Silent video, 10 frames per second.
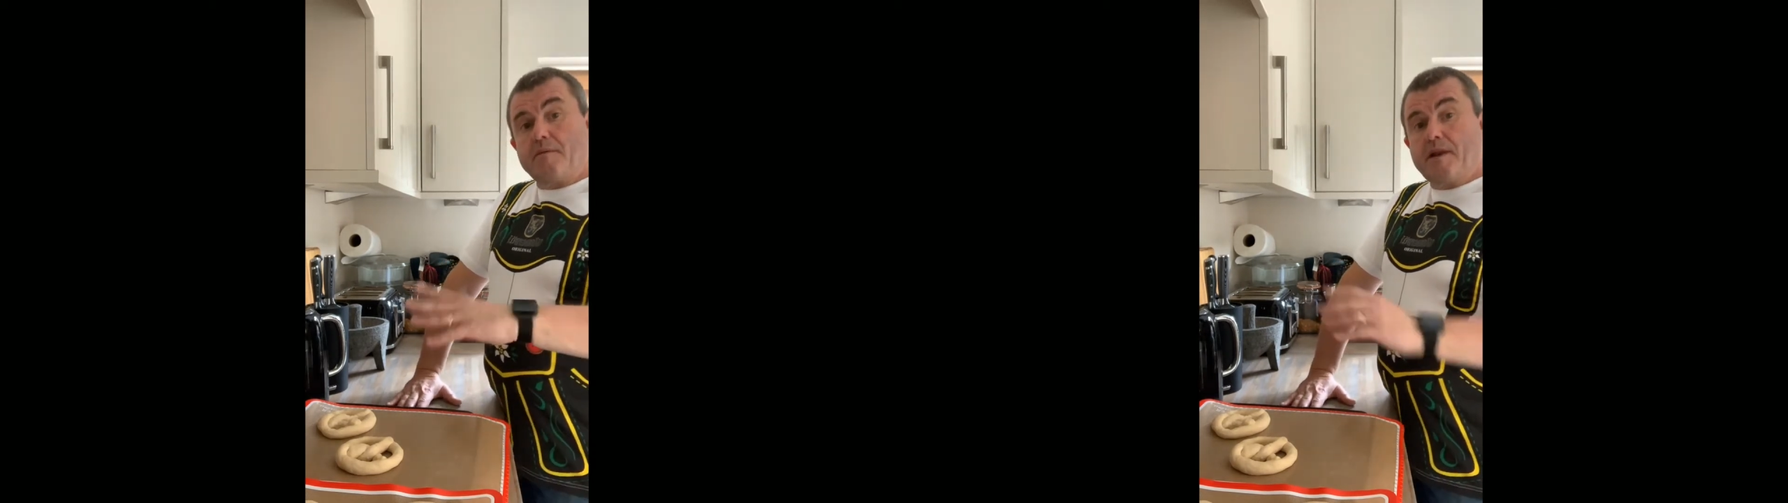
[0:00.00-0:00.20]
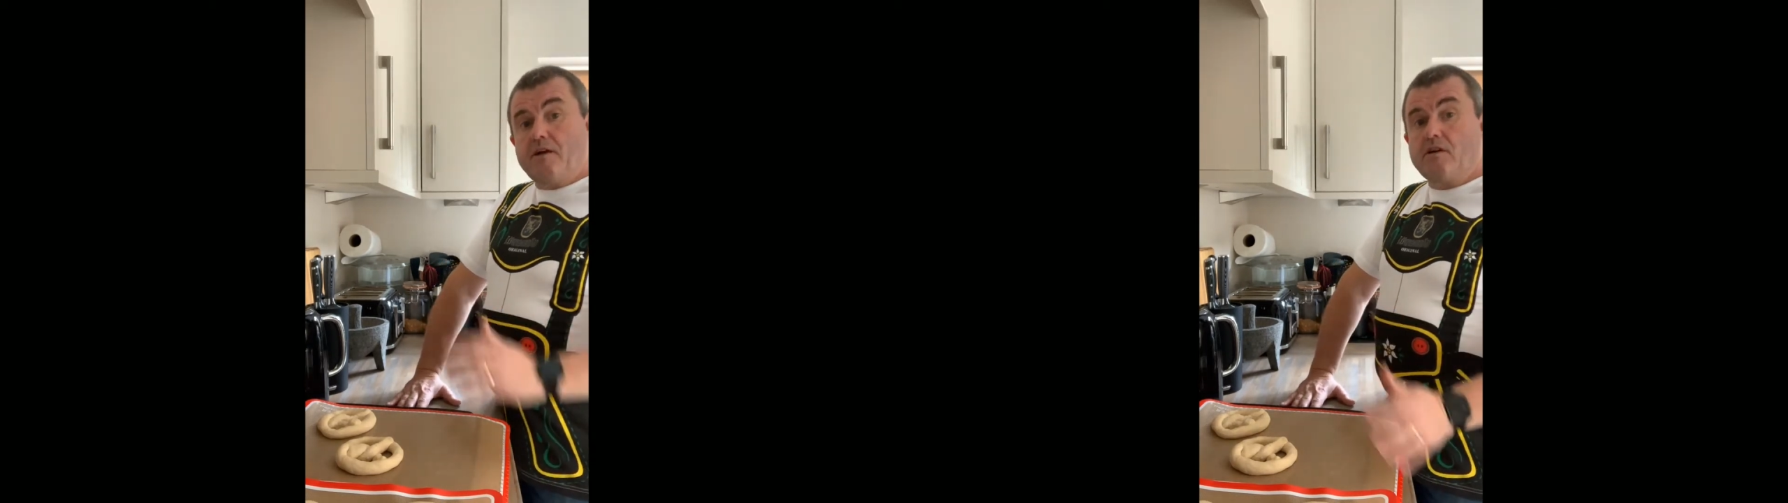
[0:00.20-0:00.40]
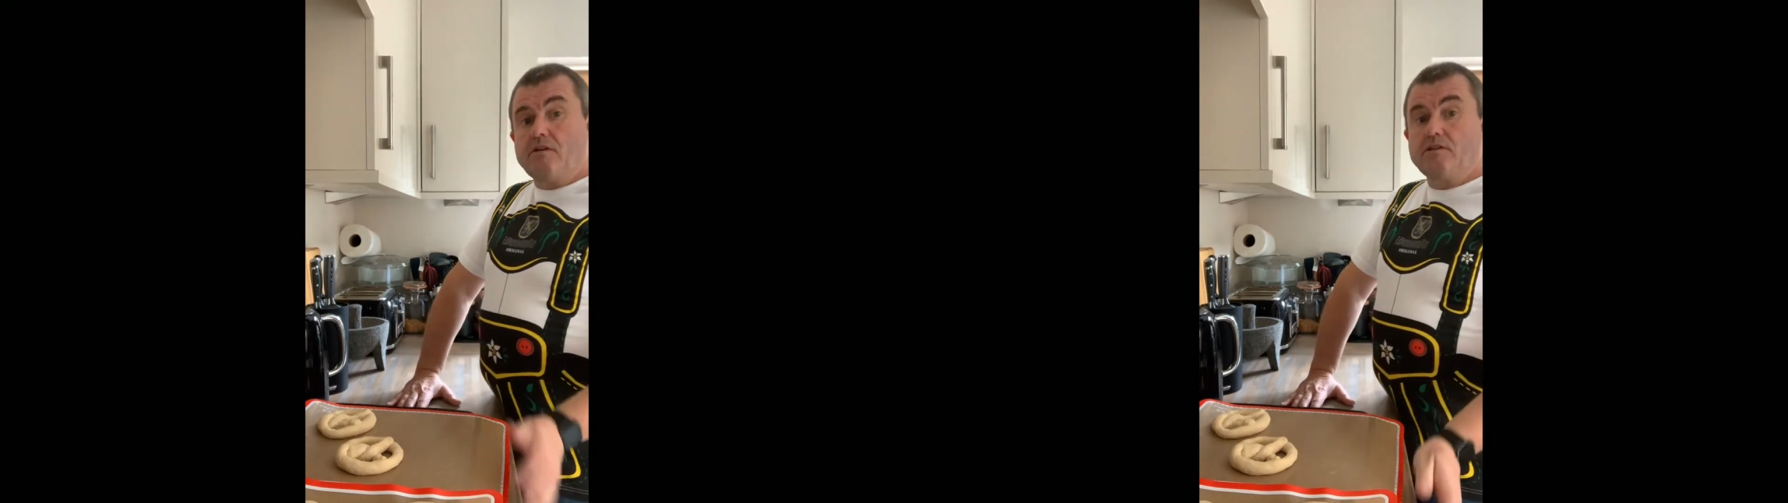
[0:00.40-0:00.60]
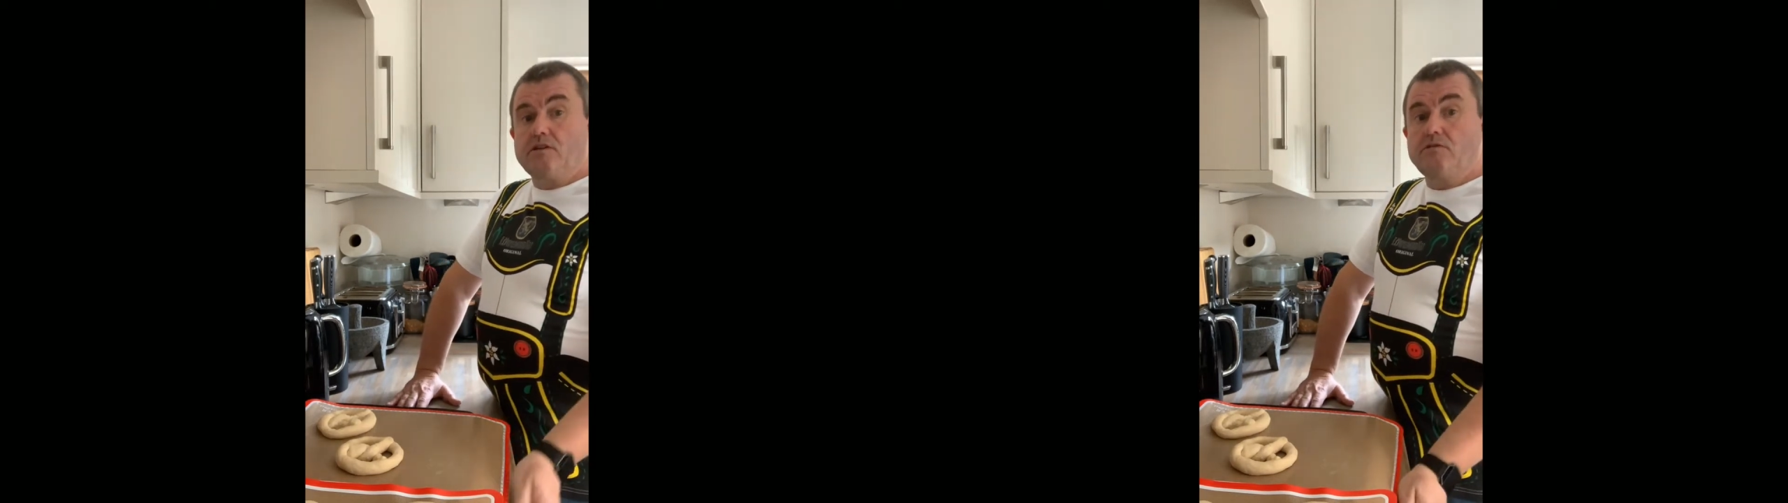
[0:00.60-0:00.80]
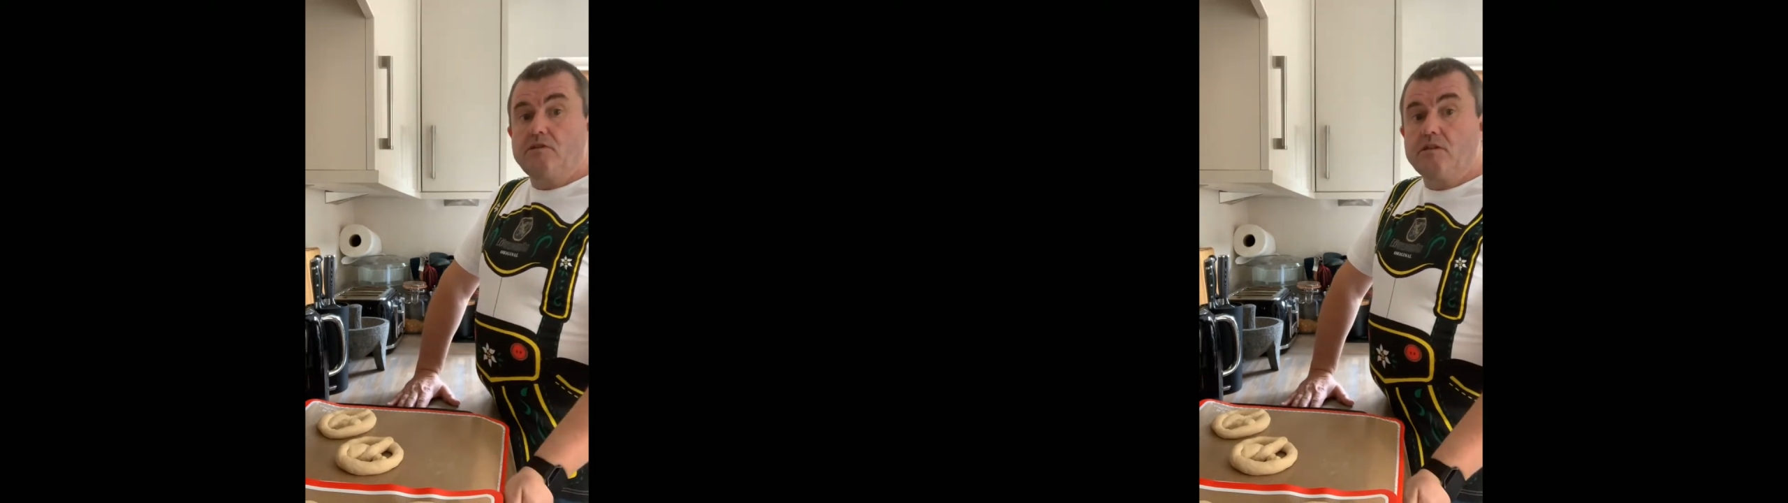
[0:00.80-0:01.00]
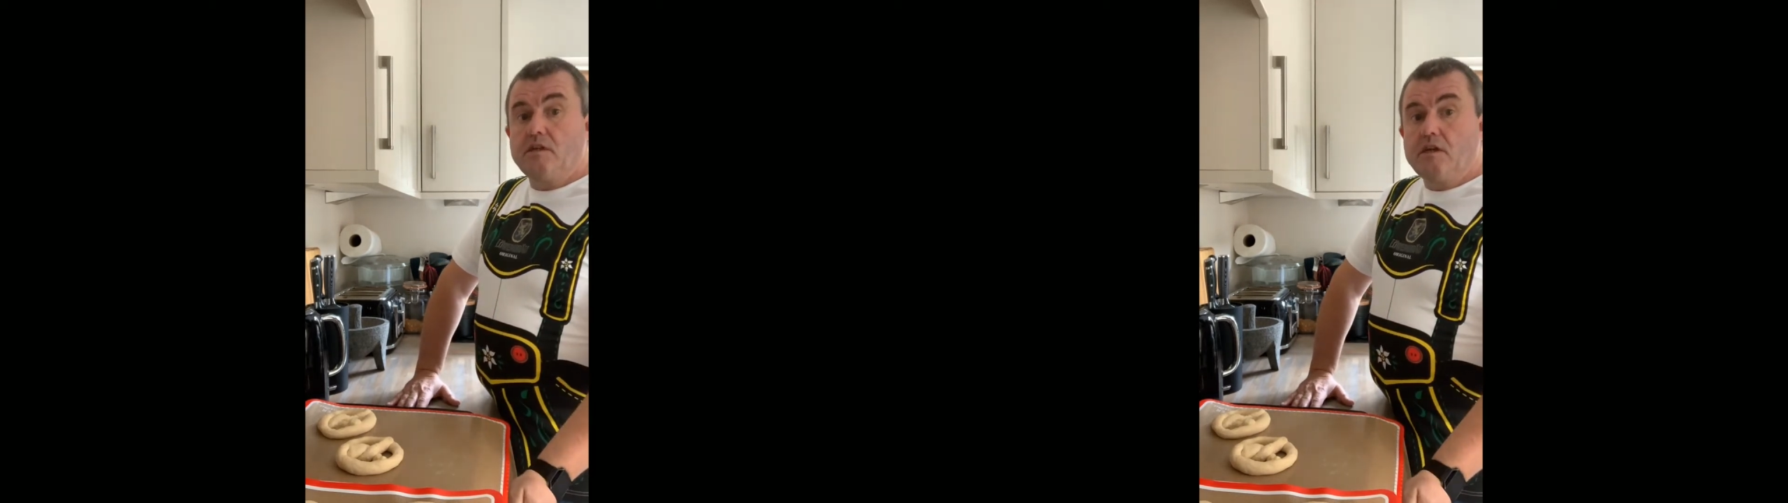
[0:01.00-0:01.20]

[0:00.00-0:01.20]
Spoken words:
an alkaline solution